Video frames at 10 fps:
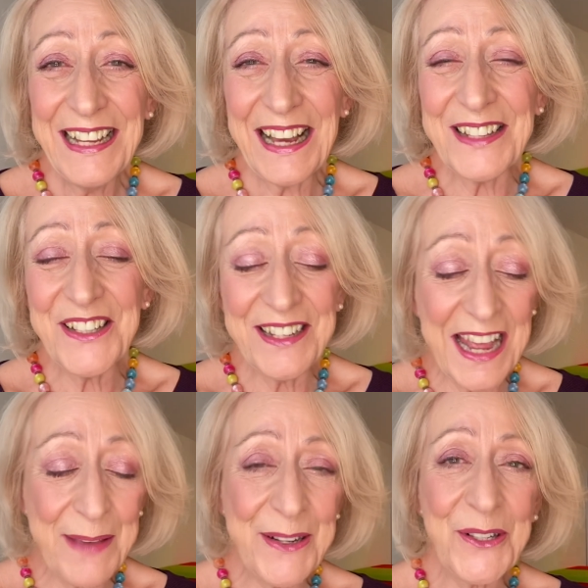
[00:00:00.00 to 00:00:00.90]
Actually,
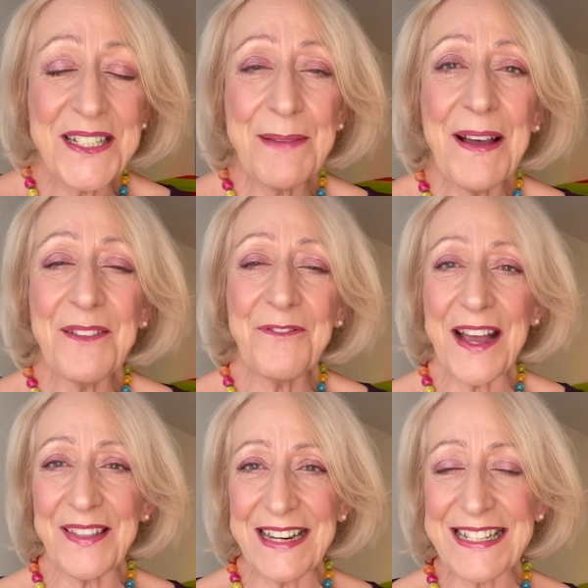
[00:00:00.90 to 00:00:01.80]
Amy talks about the
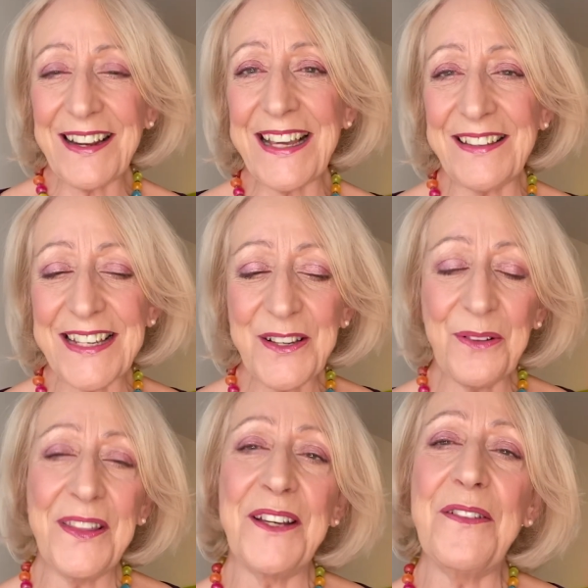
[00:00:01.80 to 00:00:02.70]
fact that it's like this whole
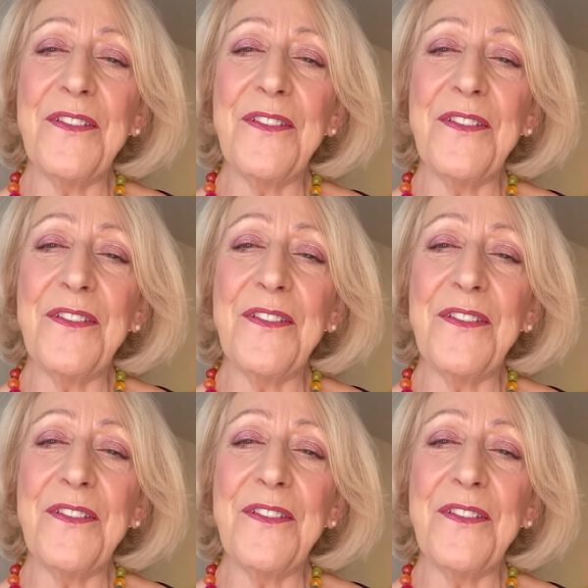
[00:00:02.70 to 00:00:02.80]
thing of,